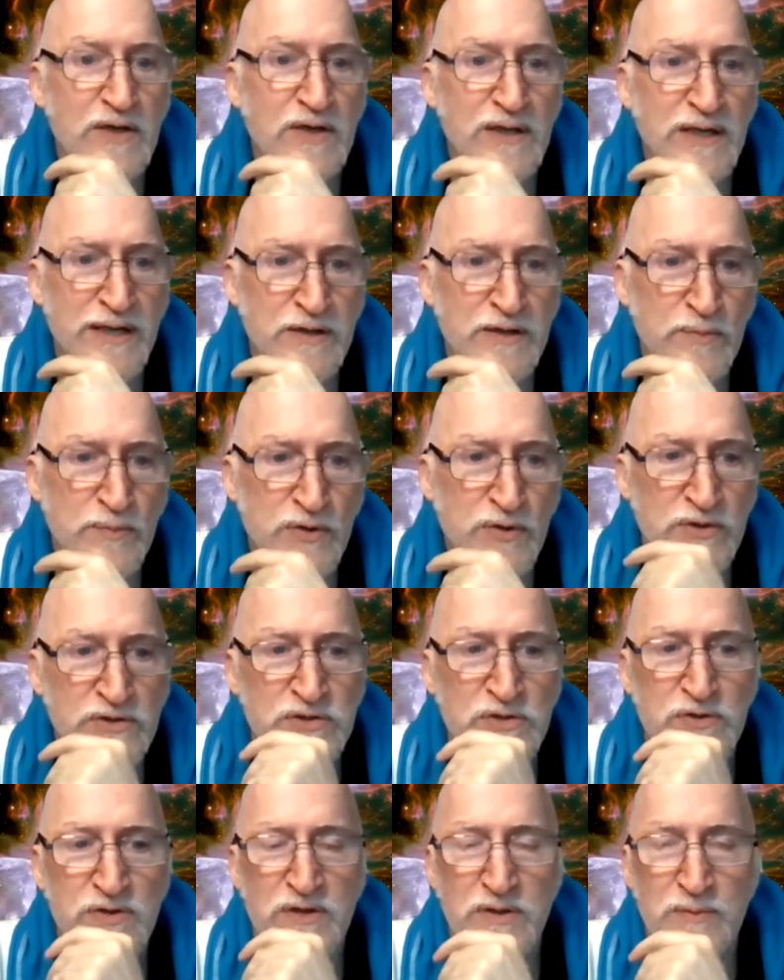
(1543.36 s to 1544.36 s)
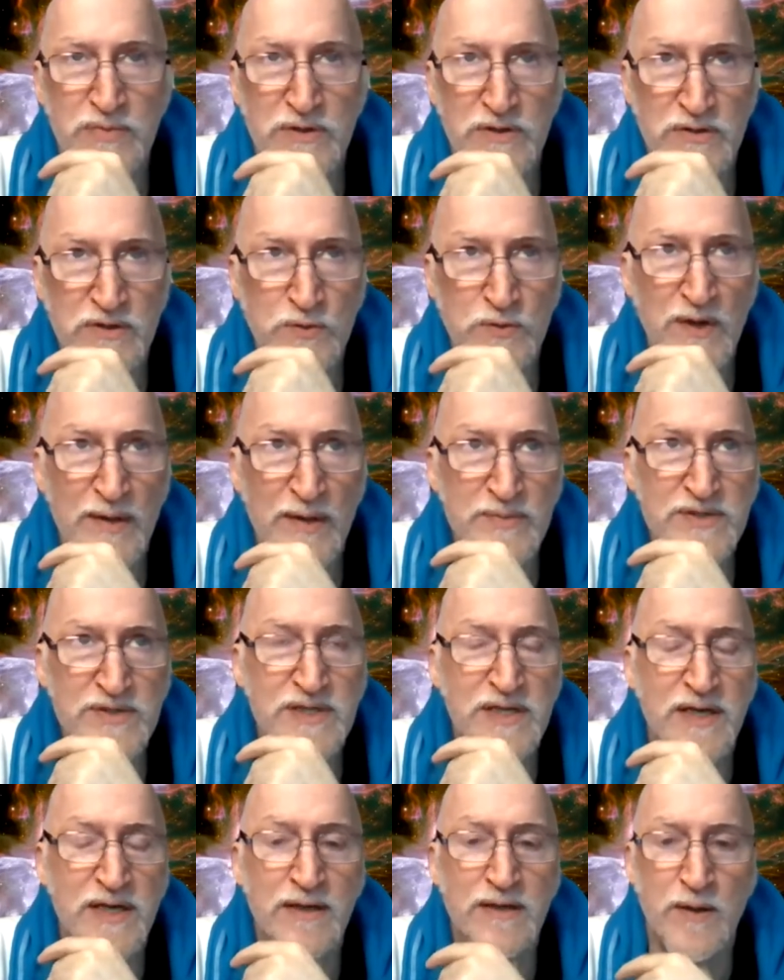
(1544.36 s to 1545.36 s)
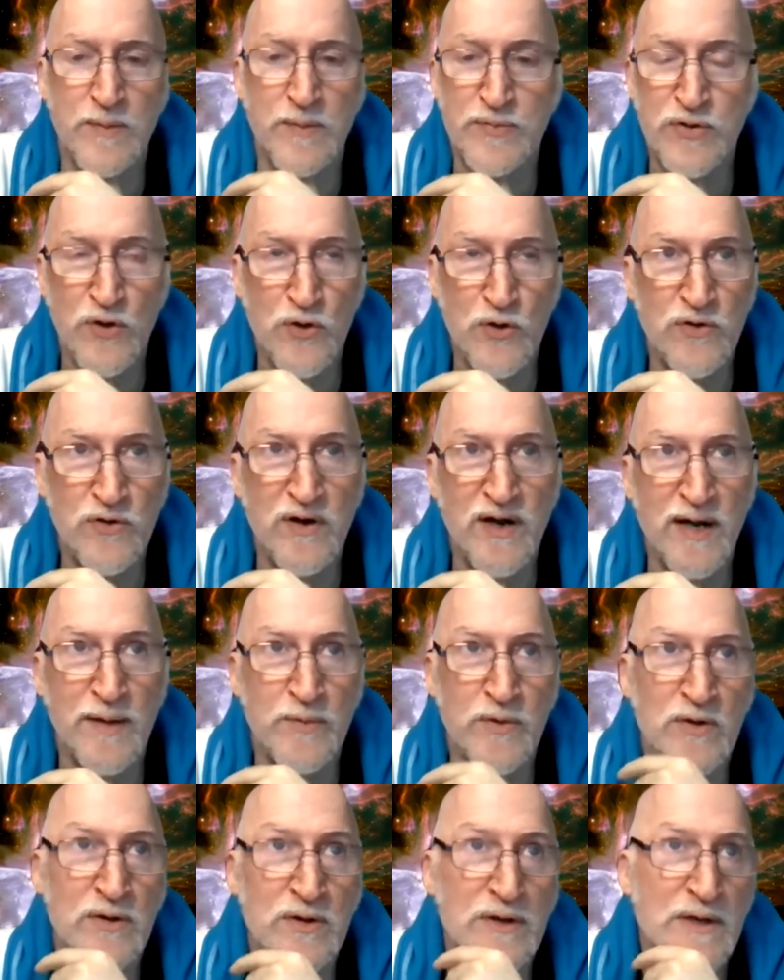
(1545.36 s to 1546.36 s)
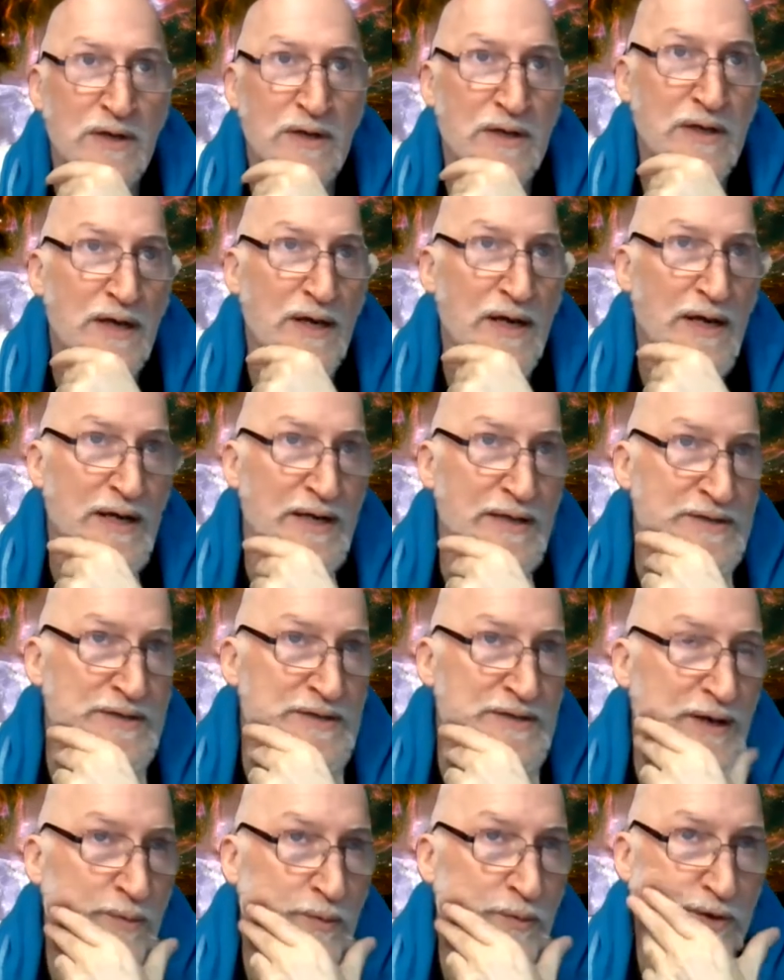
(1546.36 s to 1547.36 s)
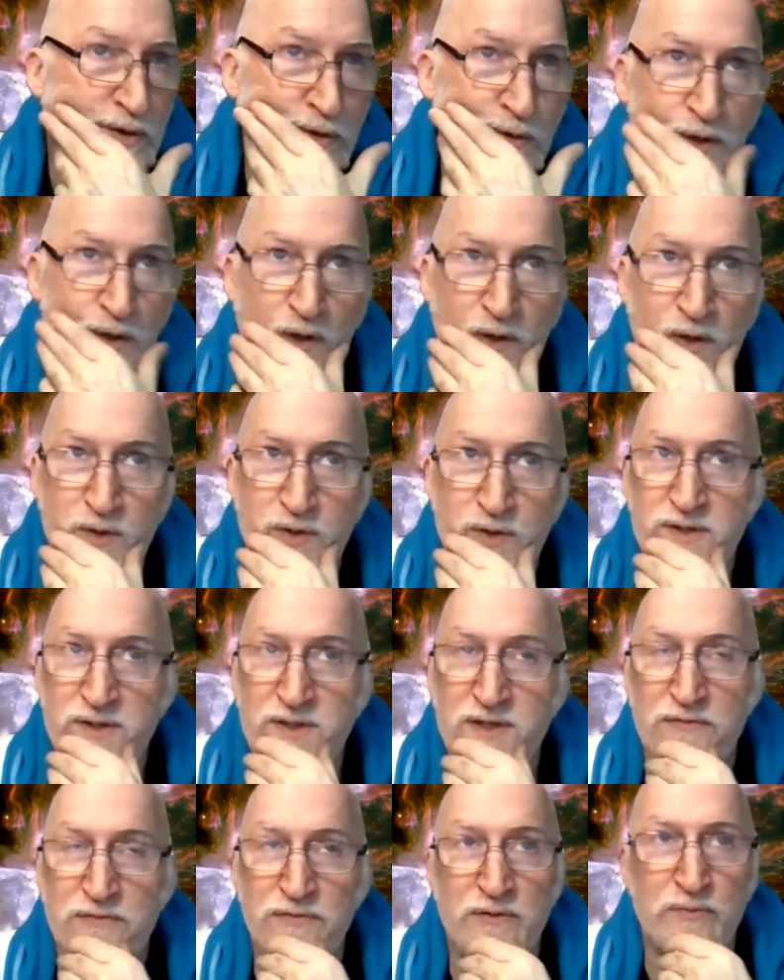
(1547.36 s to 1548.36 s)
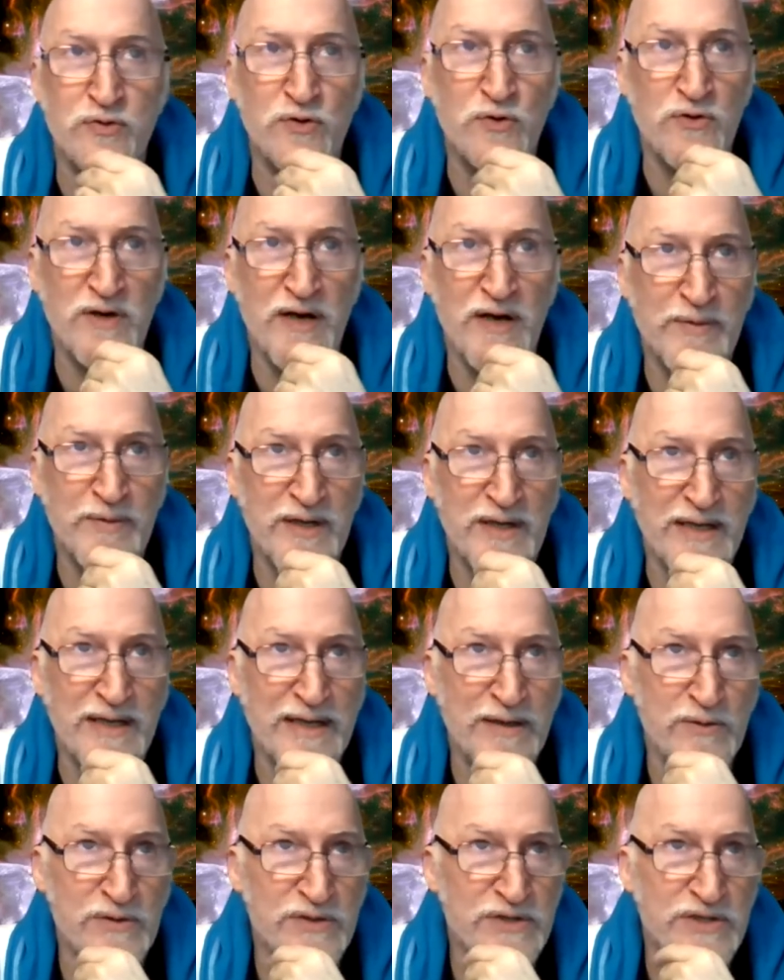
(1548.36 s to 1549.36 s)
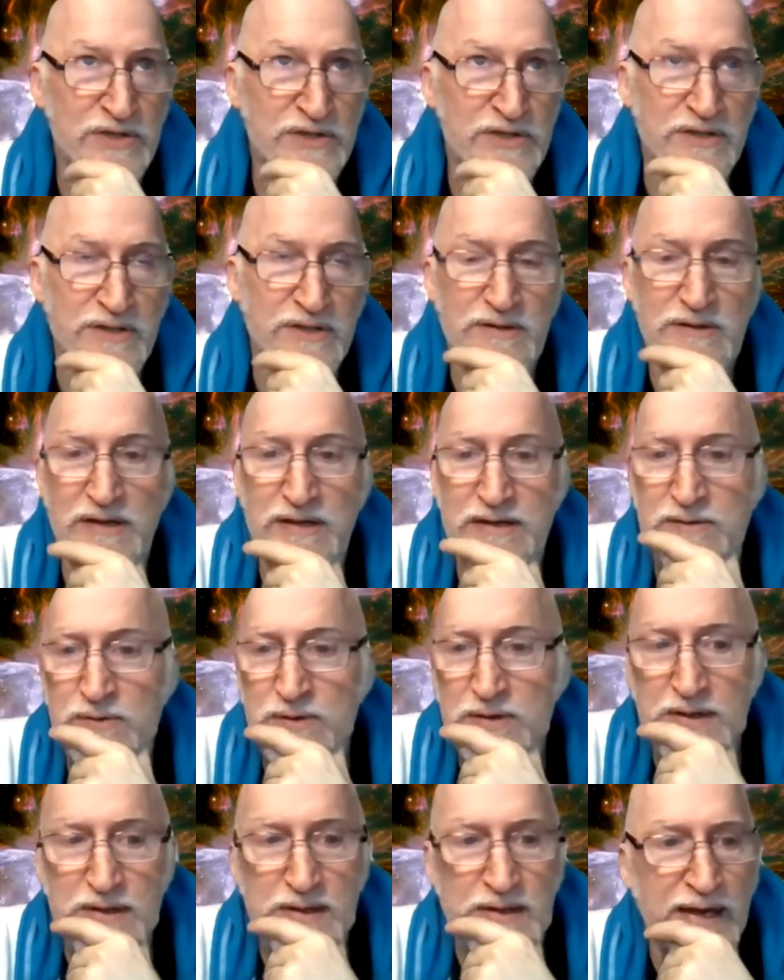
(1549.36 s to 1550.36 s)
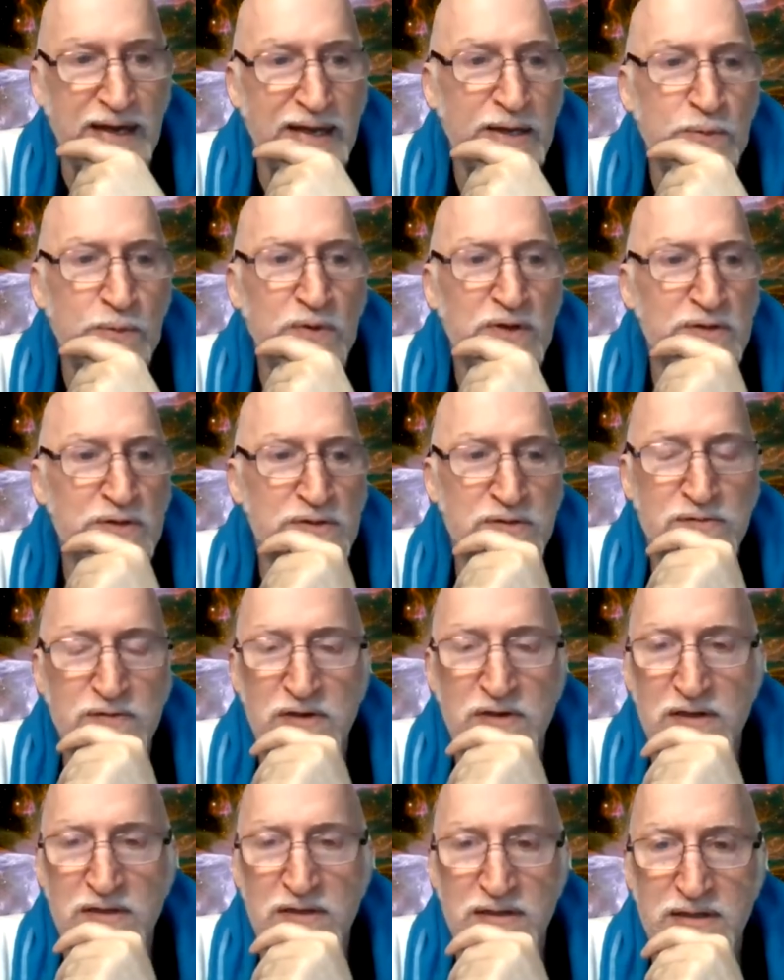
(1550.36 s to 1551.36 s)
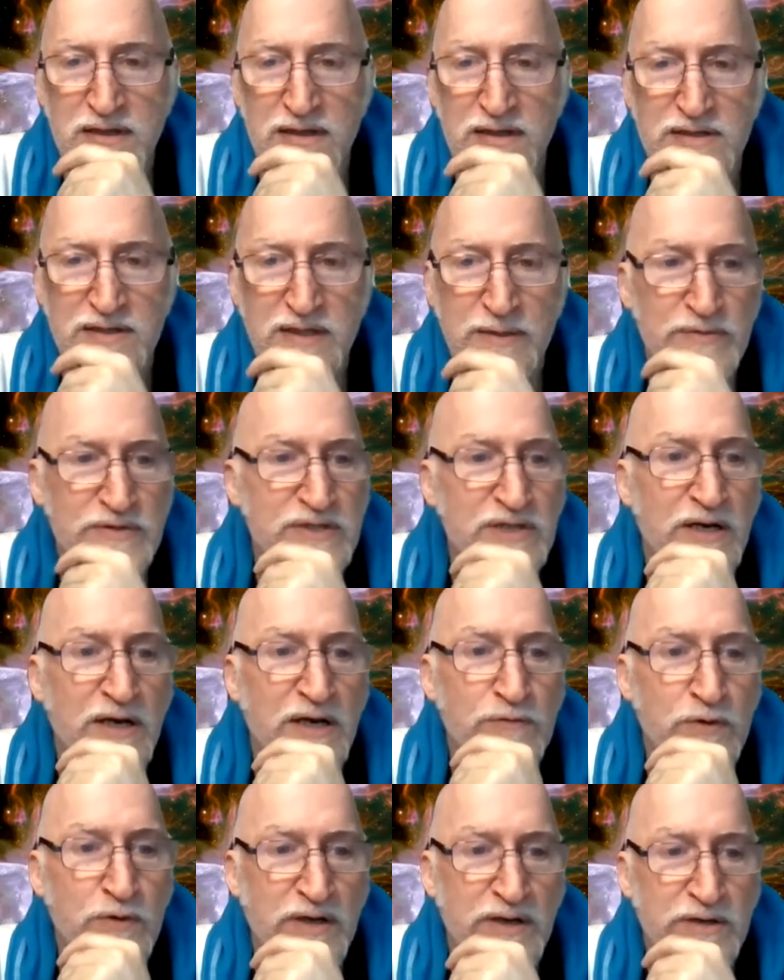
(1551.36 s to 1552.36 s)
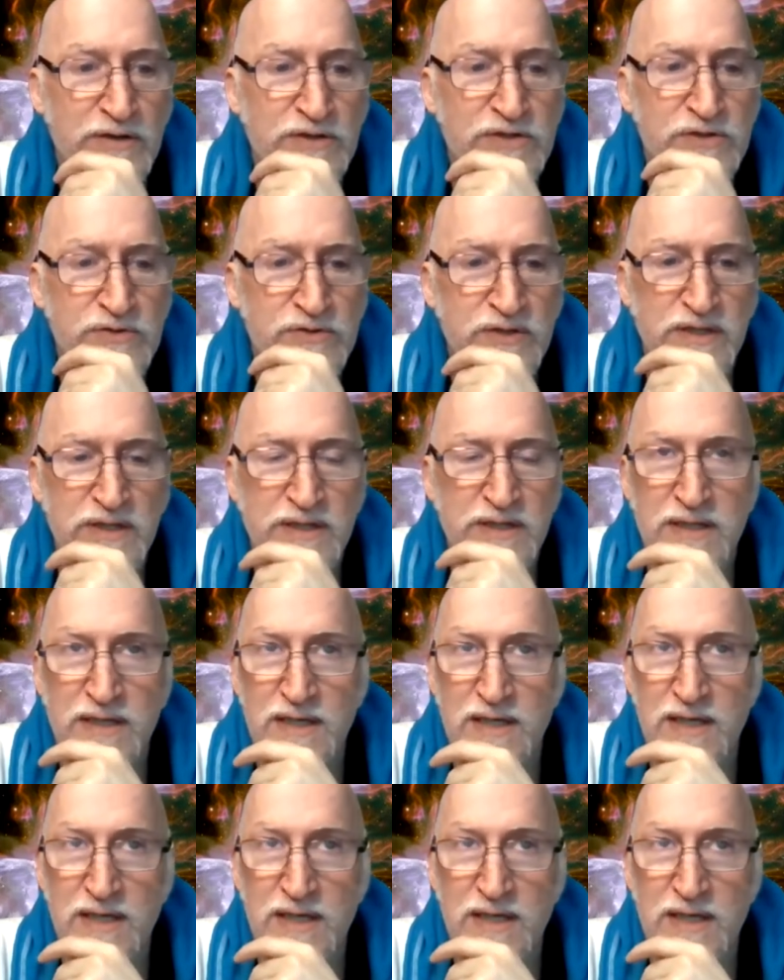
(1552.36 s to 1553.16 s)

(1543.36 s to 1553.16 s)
like the person who can build the website, a programmer, uh, someone who knows different programming languages, like anyone who's involved in any type of software industry.